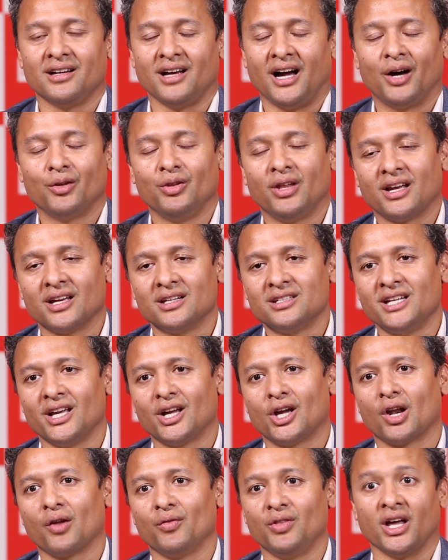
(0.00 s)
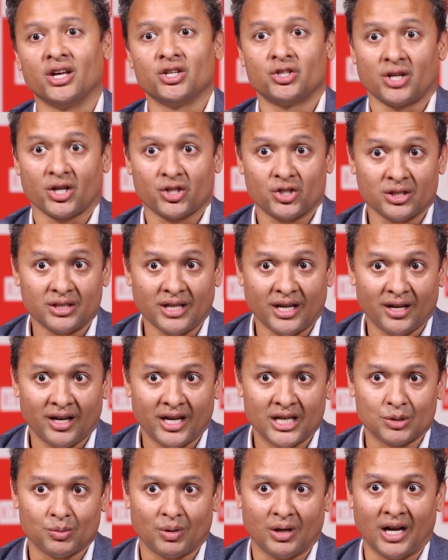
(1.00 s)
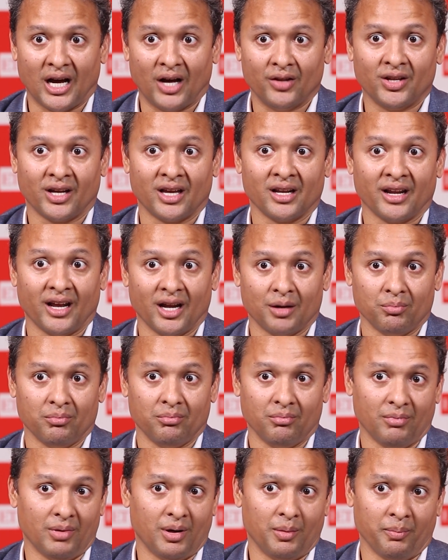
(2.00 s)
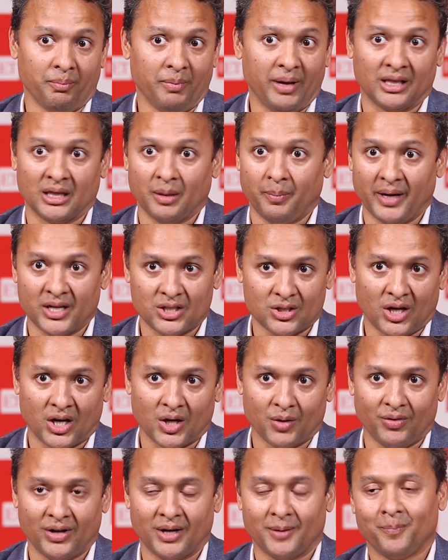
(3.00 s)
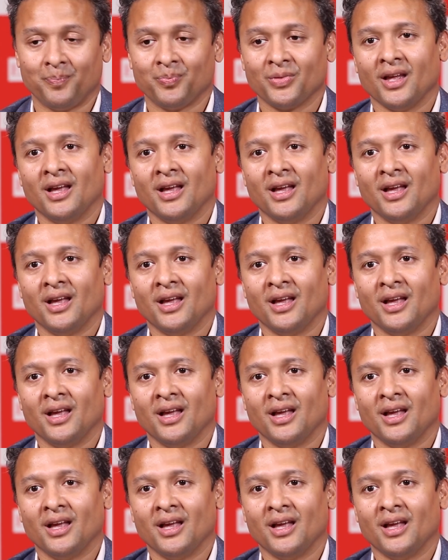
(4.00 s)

how they can take care of the unstructured data as well, how they can make the best out of it,